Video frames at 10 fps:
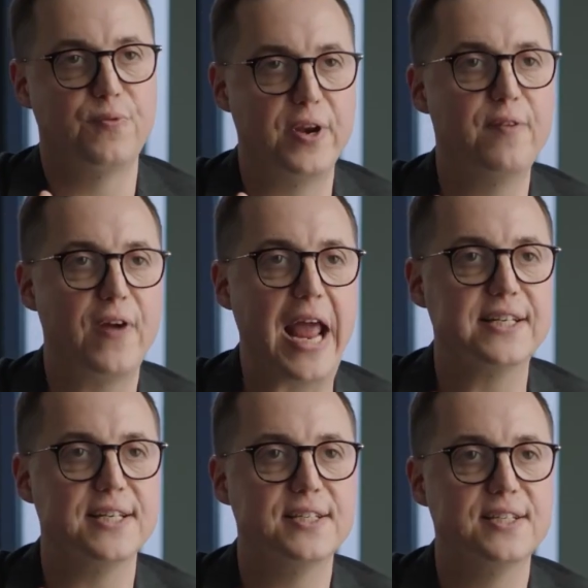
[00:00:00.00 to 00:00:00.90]
3
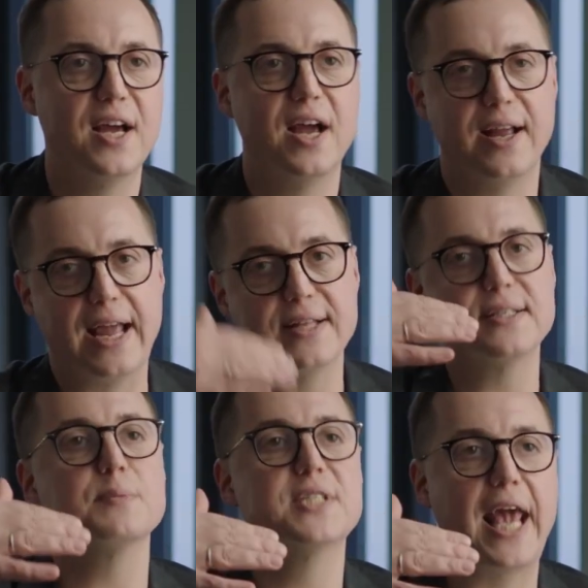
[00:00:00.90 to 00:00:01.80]
phases, get
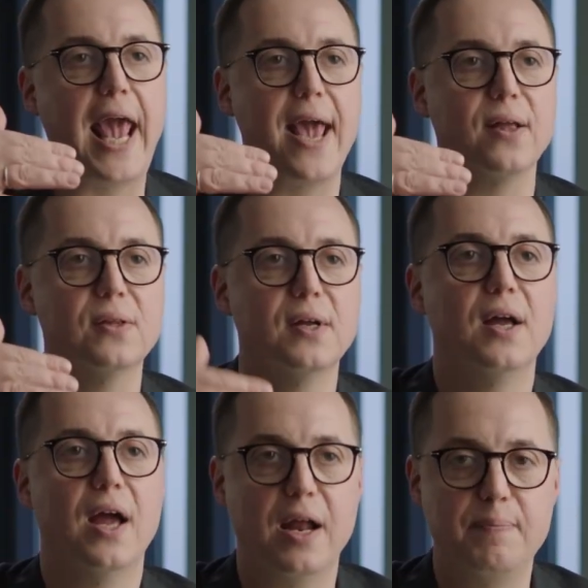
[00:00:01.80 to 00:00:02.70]
some scale,
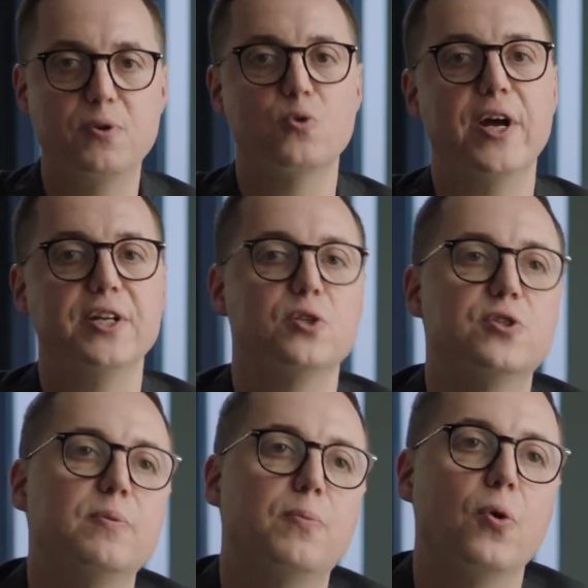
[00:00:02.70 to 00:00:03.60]
and be ready to
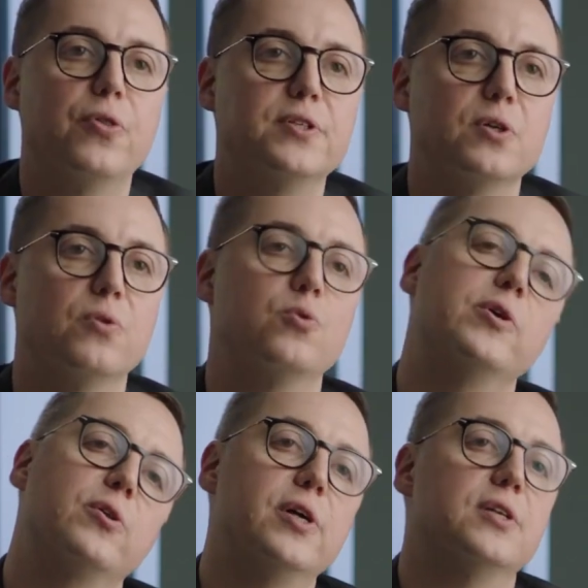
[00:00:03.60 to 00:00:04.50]
support this on the
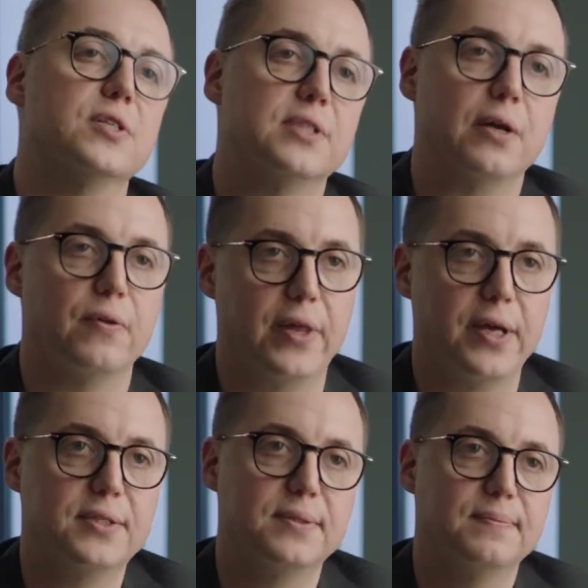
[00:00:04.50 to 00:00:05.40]
regulatory side of
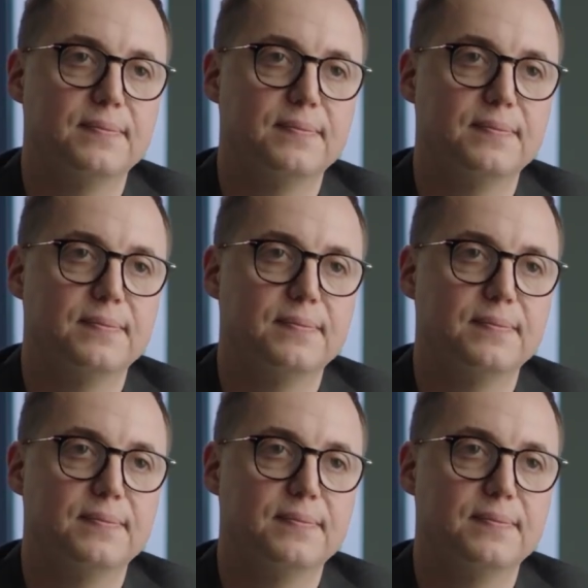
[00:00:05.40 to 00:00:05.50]
things.